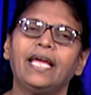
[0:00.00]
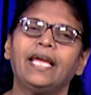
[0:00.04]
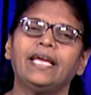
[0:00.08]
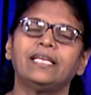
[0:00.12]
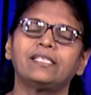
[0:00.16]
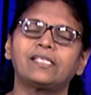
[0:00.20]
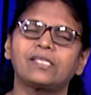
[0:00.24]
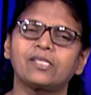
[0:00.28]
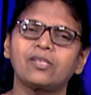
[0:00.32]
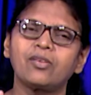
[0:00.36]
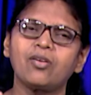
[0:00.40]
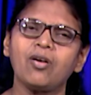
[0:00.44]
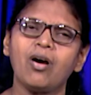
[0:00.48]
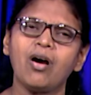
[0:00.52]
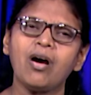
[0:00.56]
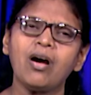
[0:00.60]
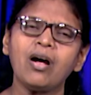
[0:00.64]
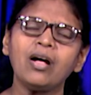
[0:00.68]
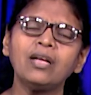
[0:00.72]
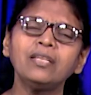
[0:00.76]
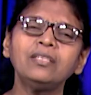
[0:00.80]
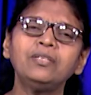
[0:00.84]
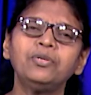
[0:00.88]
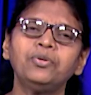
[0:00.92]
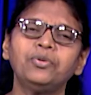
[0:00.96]
it's
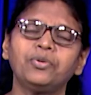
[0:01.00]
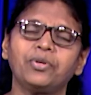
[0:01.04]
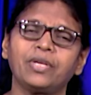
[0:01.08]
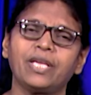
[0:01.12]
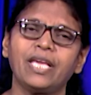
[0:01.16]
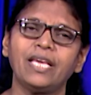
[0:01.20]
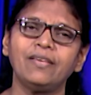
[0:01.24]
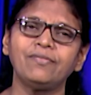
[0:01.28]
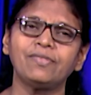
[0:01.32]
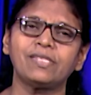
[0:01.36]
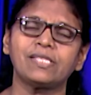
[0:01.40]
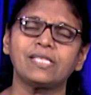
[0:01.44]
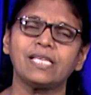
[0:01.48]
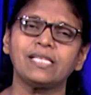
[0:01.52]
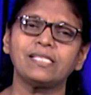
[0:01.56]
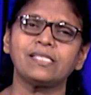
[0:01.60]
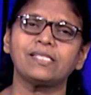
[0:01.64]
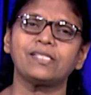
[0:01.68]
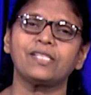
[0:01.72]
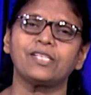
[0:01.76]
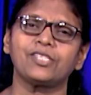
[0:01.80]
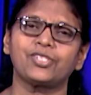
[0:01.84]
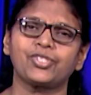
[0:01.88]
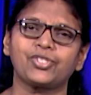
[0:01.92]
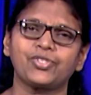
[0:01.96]
God who gives us
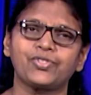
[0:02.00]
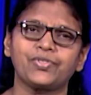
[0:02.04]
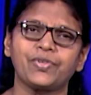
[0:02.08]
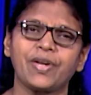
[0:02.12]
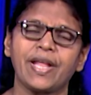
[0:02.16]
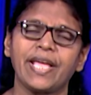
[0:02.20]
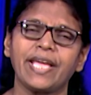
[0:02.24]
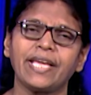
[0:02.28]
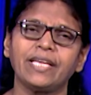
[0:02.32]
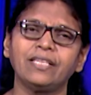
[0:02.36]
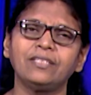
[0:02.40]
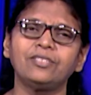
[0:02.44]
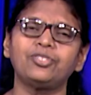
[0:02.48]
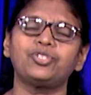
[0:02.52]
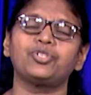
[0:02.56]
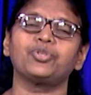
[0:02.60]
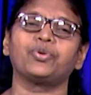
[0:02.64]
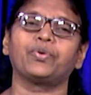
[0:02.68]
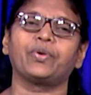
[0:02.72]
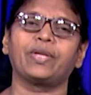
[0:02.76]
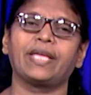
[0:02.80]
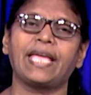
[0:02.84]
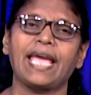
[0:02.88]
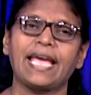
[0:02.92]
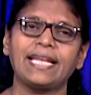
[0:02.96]
the strength to
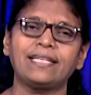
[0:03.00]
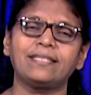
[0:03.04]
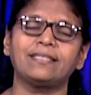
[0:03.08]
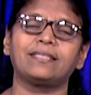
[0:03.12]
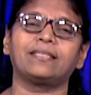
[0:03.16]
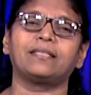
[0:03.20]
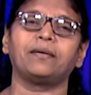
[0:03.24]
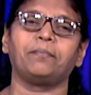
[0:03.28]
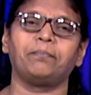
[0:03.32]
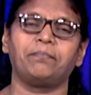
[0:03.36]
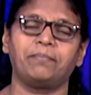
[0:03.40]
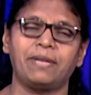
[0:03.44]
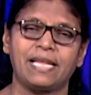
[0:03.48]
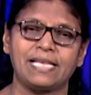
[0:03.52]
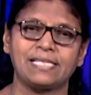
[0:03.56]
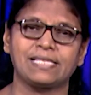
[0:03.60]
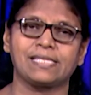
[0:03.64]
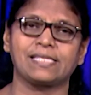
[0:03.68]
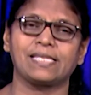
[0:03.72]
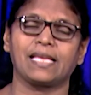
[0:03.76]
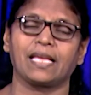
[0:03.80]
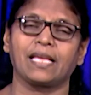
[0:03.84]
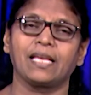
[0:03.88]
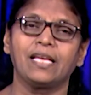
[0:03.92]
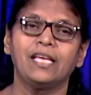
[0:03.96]
get the
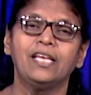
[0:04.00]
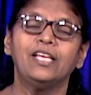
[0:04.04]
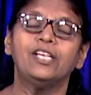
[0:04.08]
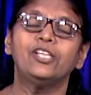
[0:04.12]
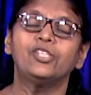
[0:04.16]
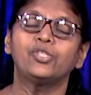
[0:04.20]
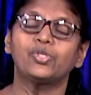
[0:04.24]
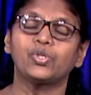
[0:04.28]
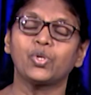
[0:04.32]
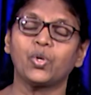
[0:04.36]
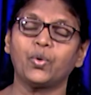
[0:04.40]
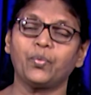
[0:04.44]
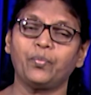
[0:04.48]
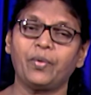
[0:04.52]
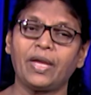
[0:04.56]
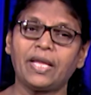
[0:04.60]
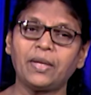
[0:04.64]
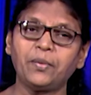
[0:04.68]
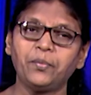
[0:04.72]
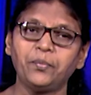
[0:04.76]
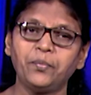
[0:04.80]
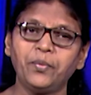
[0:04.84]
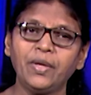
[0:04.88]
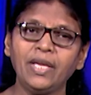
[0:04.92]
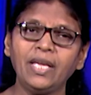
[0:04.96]
blessing. So
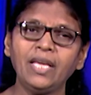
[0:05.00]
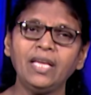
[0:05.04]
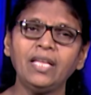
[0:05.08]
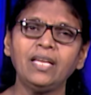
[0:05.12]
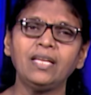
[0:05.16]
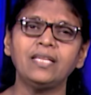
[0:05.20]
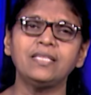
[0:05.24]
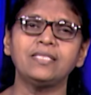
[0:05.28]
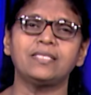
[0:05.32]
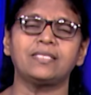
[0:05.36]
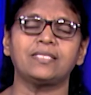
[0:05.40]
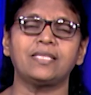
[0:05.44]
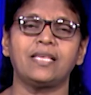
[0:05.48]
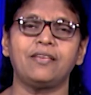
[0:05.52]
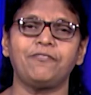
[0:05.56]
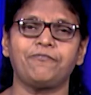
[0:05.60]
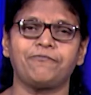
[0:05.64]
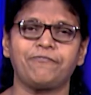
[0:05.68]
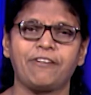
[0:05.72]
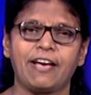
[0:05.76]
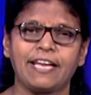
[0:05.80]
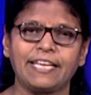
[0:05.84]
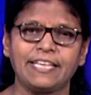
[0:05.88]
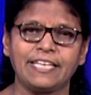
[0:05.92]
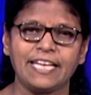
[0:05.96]
when we receive
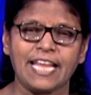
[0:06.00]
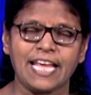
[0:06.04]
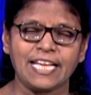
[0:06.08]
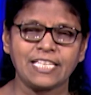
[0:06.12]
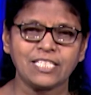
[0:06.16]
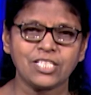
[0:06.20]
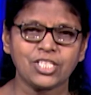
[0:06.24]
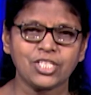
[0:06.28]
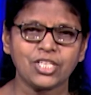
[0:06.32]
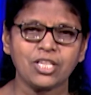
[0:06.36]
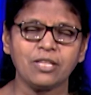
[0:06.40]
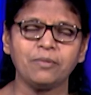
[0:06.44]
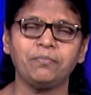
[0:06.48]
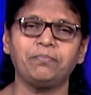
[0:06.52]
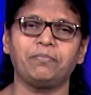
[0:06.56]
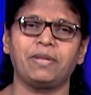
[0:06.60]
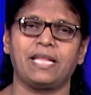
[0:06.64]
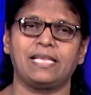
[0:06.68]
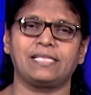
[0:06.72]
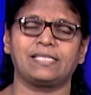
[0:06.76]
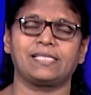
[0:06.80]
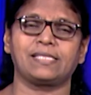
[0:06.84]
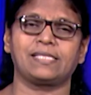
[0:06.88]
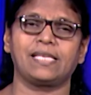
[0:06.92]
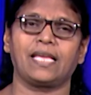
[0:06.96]
financial
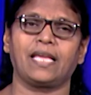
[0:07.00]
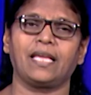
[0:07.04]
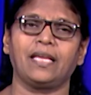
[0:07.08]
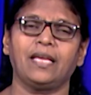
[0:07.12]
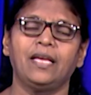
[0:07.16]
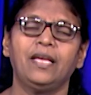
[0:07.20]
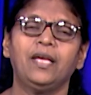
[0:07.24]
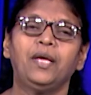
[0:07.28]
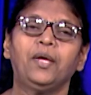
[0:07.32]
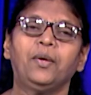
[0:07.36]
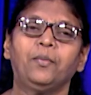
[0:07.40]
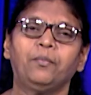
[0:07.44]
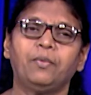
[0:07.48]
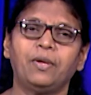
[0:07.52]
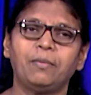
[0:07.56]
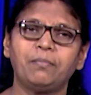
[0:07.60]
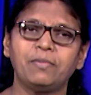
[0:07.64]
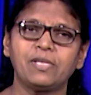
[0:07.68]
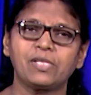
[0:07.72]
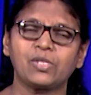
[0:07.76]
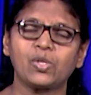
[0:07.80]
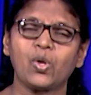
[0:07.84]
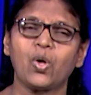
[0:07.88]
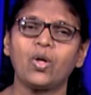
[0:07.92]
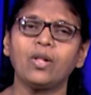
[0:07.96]
blessing, we
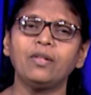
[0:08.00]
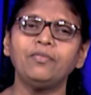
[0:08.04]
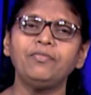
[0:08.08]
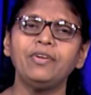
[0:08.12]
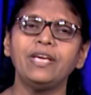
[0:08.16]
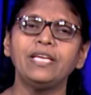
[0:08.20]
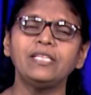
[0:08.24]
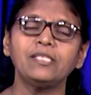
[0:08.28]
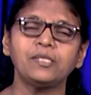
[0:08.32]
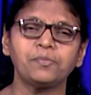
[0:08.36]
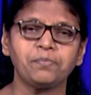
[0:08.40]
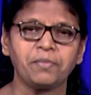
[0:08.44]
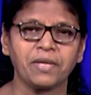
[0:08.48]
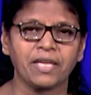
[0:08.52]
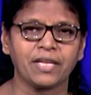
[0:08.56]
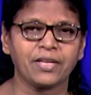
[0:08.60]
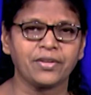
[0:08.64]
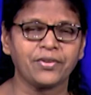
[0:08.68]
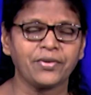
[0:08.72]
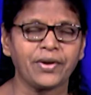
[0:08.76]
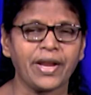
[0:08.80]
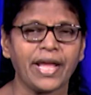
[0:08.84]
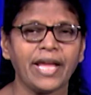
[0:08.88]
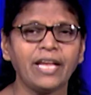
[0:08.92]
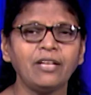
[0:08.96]
must always be
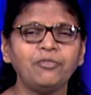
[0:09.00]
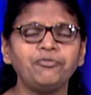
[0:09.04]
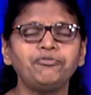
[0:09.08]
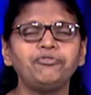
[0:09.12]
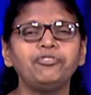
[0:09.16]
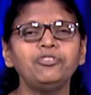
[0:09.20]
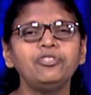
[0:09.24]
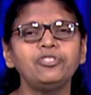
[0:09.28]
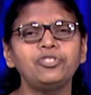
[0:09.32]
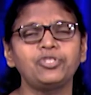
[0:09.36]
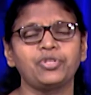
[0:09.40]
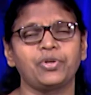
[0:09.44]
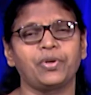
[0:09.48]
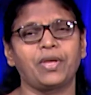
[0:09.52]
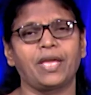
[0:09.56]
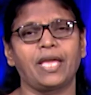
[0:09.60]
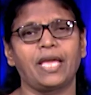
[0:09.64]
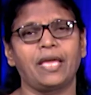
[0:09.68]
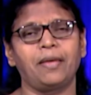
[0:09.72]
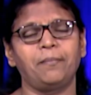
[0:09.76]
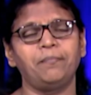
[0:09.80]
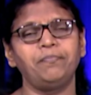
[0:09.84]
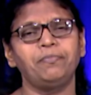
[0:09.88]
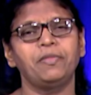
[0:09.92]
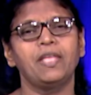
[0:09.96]
grateful to
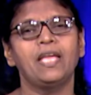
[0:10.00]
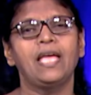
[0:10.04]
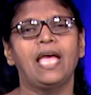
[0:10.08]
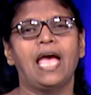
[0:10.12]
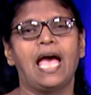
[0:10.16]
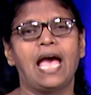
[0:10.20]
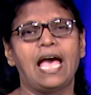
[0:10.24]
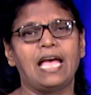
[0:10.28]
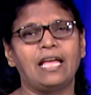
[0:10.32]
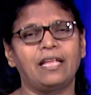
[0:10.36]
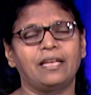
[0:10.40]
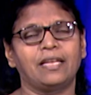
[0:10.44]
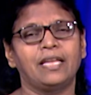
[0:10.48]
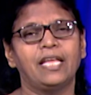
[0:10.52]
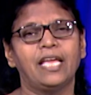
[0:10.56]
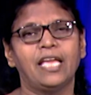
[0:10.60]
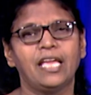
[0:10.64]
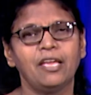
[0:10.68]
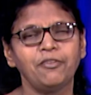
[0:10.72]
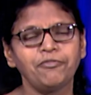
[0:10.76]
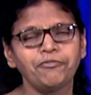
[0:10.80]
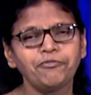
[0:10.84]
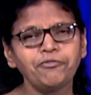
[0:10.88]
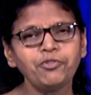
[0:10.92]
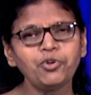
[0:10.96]
Him. And
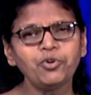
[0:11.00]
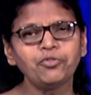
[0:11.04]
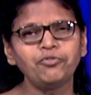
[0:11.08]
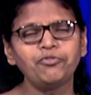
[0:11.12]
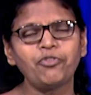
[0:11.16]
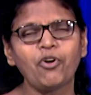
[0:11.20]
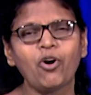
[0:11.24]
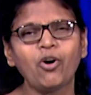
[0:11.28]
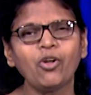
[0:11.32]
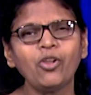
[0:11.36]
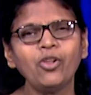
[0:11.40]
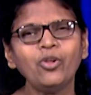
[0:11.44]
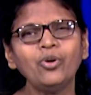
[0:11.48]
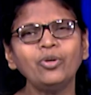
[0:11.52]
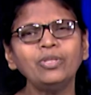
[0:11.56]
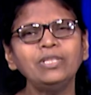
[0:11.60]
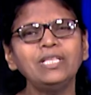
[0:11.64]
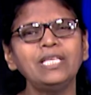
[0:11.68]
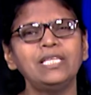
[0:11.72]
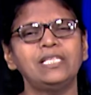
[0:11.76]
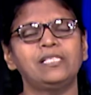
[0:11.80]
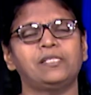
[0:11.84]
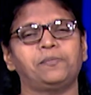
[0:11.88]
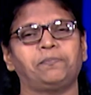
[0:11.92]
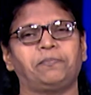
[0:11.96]
if you follow
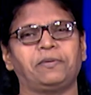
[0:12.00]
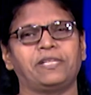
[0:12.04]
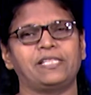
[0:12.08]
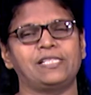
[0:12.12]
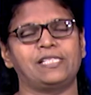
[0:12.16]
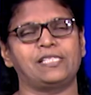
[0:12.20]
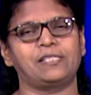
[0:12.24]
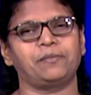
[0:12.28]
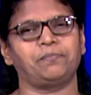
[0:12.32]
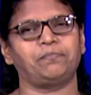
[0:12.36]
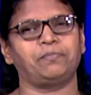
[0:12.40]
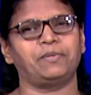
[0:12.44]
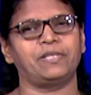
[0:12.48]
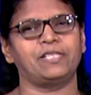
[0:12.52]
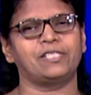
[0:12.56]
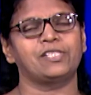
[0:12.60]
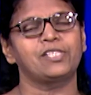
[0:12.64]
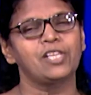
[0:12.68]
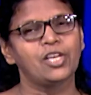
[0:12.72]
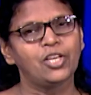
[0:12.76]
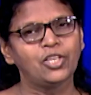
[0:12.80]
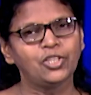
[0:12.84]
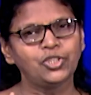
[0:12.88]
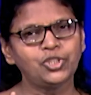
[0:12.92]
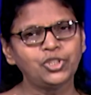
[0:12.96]
these principles,
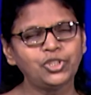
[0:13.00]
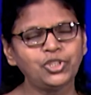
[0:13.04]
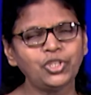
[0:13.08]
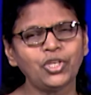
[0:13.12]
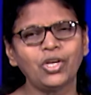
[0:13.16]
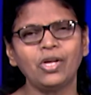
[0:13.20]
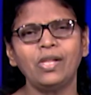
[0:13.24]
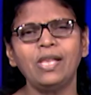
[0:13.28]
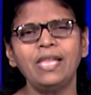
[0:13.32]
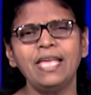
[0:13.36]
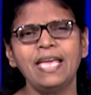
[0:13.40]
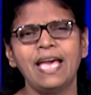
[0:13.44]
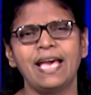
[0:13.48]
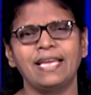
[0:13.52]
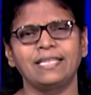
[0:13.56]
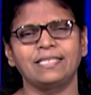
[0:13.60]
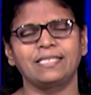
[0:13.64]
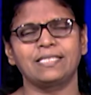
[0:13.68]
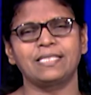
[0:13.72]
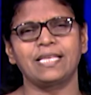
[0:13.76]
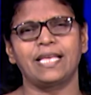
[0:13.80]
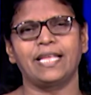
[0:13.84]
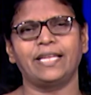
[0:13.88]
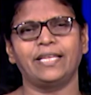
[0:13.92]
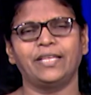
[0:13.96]
surely I
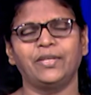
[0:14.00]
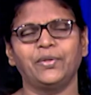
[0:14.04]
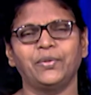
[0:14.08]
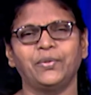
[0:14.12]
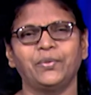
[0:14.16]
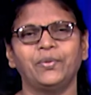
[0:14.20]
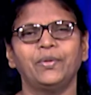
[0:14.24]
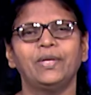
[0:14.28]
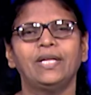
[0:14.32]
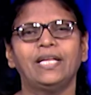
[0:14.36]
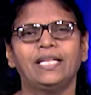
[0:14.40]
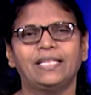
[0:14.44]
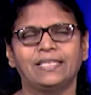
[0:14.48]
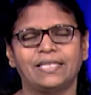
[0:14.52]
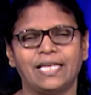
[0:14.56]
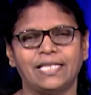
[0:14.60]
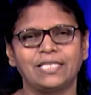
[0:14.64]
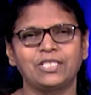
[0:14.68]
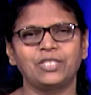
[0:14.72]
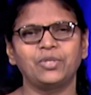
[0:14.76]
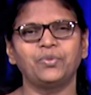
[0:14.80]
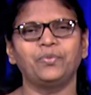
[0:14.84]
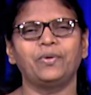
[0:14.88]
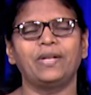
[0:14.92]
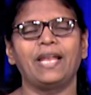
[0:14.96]
tell you
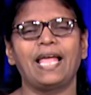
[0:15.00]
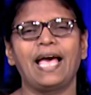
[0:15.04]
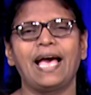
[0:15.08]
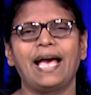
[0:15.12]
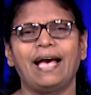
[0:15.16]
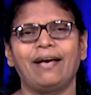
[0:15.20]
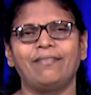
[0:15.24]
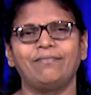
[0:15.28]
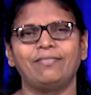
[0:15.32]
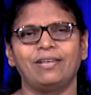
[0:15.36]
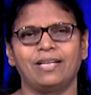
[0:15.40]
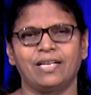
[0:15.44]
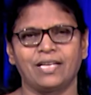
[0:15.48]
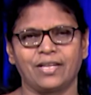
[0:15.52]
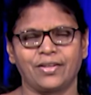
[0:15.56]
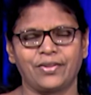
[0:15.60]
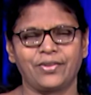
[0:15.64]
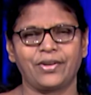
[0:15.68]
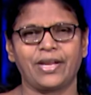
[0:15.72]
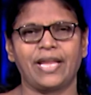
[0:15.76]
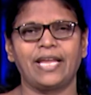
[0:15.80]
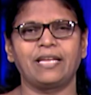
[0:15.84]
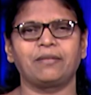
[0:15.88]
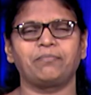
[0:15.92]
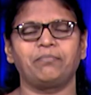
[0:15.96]
that you will have a
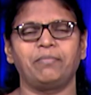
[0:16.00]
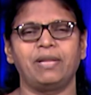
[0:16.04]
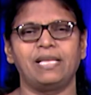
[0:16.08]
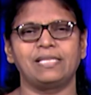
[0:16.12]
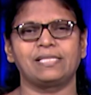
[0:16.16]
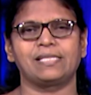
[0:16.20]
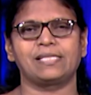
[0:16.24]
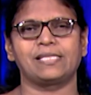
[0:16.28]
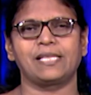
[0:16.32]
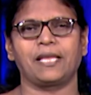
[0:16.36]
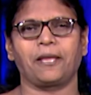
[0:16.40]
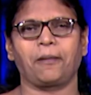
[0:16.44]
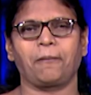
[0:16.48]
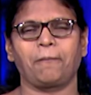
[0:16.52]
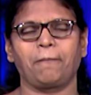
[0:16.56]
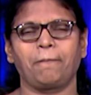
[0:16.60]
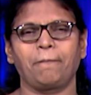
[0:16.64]
great blessing.